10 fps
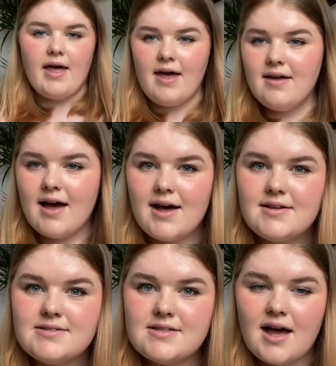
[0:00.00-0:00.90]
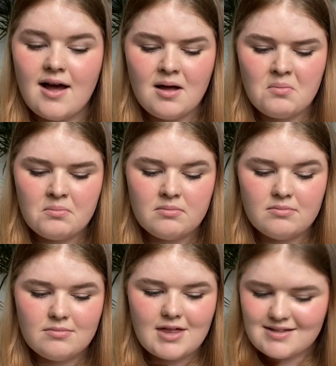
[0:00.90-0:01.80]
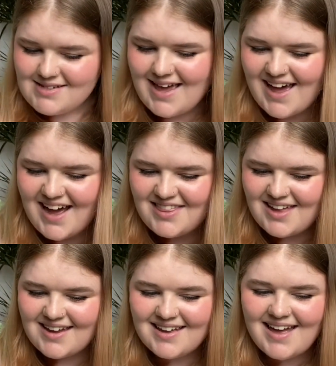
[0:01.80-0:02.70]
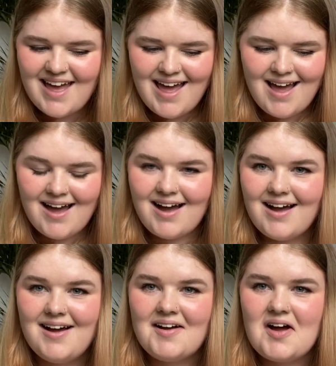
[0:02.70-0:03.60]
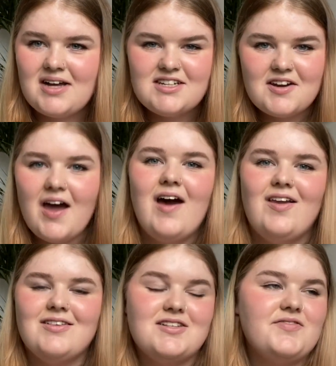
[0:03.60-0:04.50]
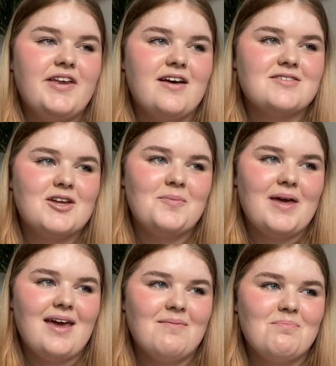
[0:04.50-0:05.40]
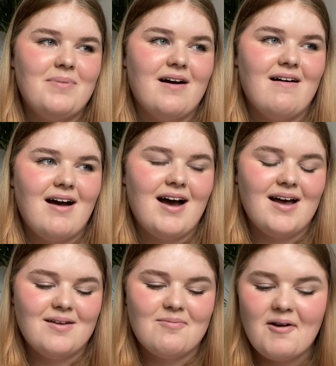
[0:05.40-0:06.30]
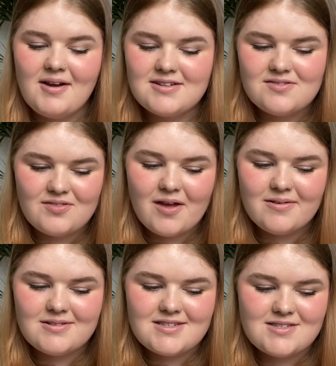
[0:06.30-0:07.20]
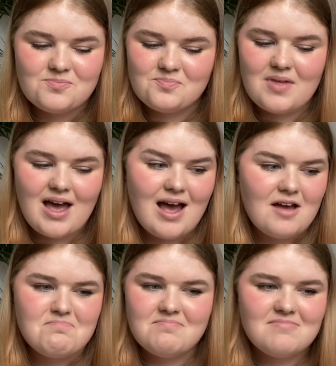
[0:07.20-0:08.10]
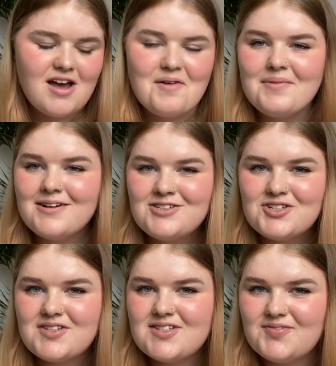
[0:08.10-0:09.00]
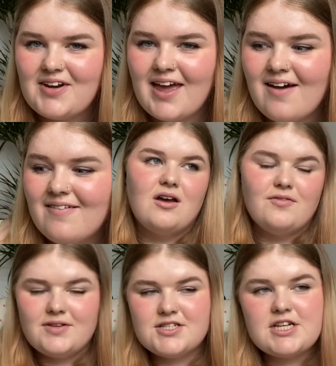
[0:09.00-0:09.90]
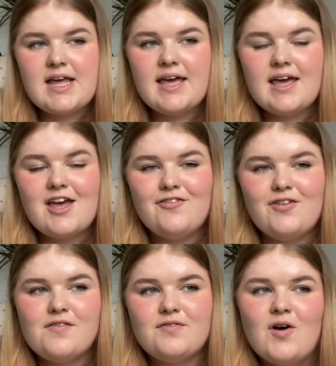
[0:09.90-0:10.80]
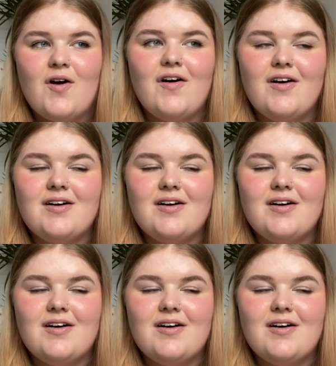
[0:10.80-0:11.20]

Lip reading: Hey guys, that's it, I think. I don't know how long this video is going to be, but I wrote loads of notes. I hope you enjoyed this video. Obviously, if you've not